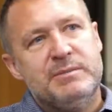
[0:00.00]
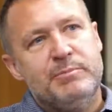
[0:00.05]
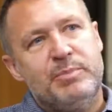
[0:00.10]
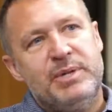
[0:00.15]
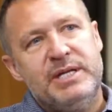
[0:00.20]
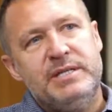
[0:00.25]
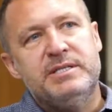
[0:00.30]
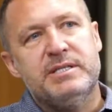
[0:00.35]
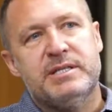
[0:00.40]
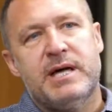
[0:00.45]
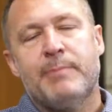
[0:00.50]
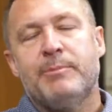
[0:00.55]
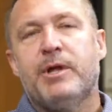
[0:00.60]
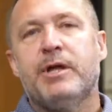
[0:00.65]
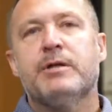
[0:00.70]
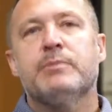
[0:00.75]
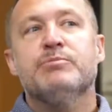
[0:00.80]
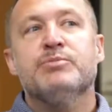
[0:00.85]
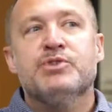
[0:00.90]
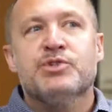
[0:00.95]
and pieces. I'm
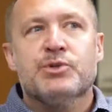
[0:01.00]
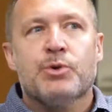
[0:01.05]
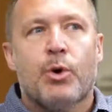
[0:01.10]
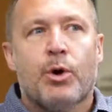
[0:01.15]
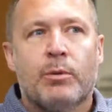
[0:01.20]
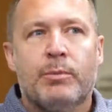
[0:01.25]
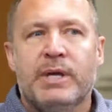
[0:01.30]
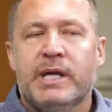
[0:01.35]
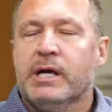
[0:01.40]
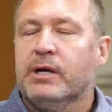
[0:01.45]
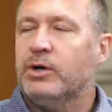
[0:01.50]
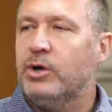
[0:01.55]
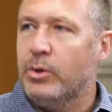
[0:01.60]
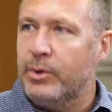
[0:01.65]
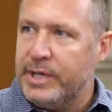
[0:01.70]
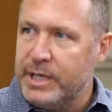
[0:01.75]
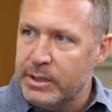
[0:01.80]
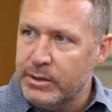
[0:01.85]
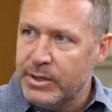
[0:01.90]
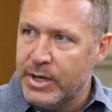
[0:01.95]
not absorbing a
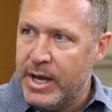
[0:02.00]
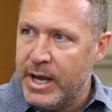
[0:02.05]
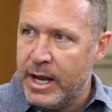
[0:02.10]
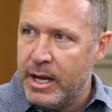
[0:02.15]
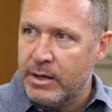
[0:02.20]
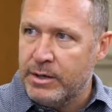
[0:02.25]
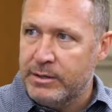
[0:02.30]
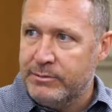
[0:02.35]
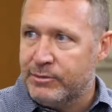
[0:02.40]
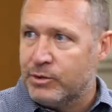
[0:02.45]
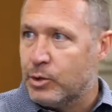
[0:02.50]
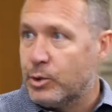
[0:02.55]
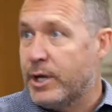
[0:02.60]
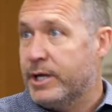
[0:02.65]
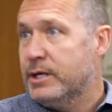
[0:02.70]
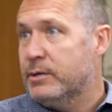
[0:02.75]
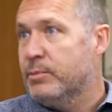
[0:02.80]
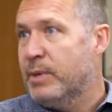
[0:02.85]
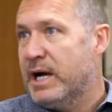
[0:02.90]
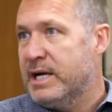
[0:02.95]
coherent narrative
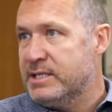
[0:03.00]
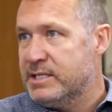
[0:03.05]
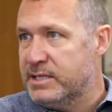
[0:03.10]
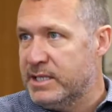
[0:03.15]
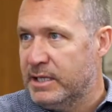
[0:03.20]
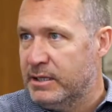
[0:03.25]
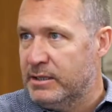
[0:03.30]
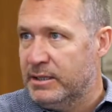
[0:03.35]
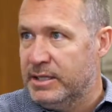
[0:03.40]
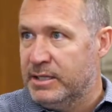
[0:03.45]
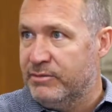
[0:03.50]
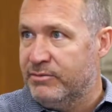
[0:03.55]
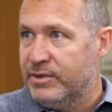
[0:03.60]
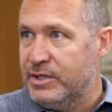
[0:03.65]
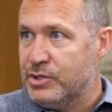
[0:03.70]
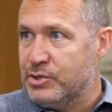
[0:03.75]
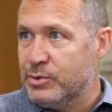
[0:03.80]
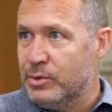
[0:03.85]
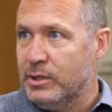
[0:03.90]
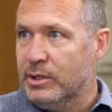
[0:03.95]
created by a single
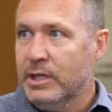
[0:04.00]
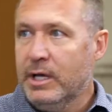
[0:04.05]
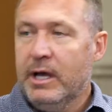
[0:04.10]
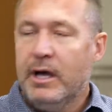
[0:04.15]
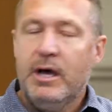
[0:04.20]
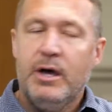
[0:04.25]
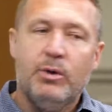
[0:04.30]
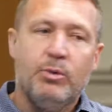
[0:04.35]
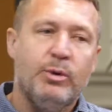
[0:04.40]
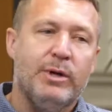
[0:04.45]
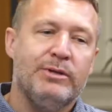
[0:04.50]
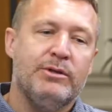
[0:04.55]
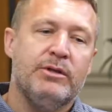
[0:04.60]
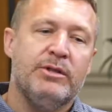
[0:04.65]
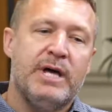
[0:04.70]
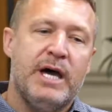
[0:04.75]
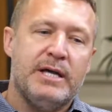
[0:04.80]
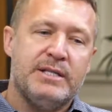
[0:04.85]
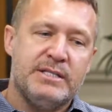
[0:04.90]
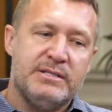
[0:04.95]
individual, whether
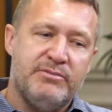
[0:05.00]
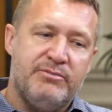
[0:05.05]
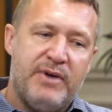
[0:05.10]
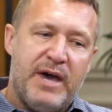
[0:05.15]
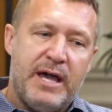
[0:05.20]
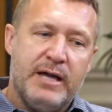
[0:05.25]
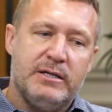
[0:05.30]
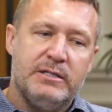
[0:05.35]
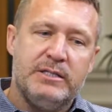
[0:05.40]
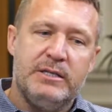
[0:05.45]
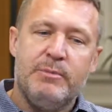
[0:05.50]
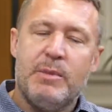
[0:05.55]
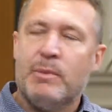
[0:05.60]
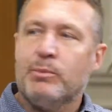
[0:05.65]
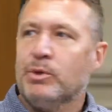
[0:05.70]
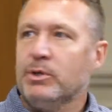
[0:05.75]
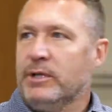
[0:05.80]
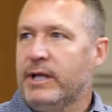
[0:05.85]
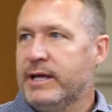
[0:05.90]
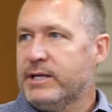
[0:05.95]
that's a faculty
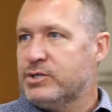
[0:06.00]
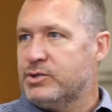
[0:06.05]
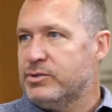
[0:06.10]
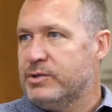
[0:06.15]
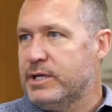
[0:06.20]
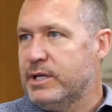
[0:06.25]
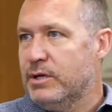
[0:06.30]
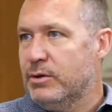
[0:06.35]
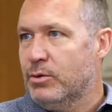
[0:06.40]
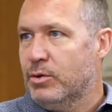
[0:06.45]
member lecturing